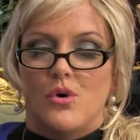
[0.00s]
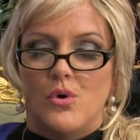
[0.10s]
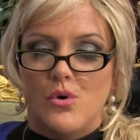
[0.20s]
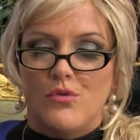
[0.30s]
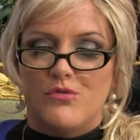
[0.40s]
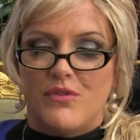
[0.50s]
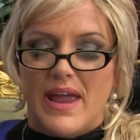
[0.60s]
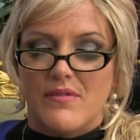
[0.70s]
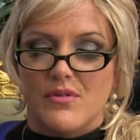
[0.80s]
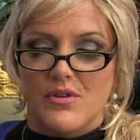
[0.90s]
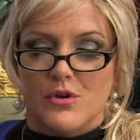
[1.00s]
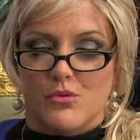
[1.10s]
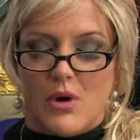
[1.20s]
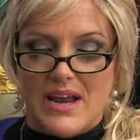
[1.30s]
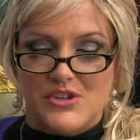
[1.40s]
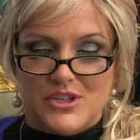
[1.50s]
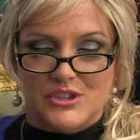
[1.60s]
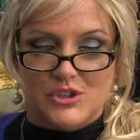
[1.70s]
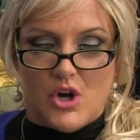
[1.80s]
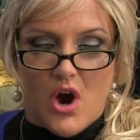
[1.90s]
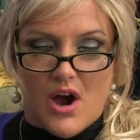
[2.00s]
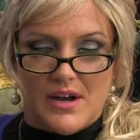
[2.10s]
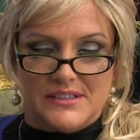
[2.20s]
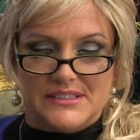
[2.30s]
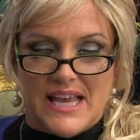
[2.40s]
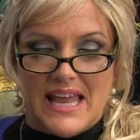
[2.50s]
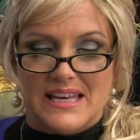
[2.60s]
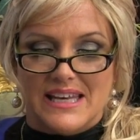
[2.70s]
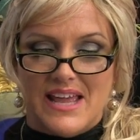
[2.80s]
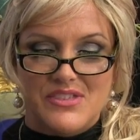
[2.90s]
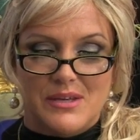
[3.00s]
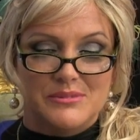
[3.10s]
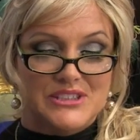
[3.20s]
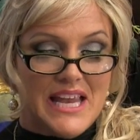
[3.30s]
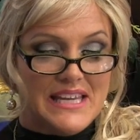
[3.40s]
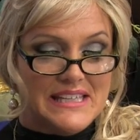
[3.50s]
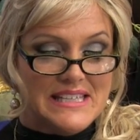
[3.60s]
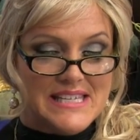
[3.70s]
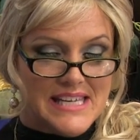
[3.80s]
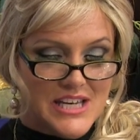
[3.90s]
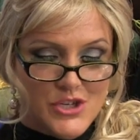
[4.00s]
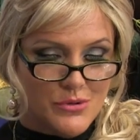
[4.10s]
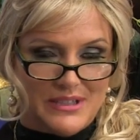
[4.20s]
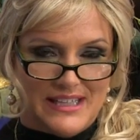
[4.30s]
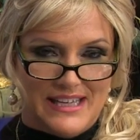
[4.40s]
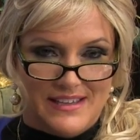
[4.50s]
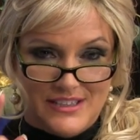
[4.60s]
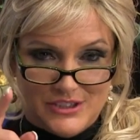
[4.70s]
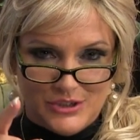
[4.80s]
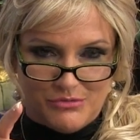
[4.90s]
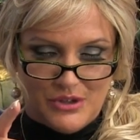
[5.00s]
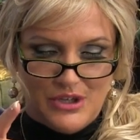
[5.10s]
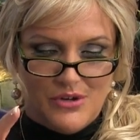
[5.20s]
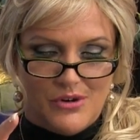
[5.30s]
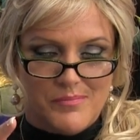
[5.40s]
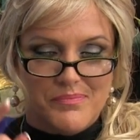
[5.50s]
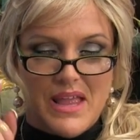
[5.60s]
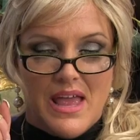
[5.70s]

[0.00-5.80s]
who favor the righteous cause, and let them say continually," this is for you,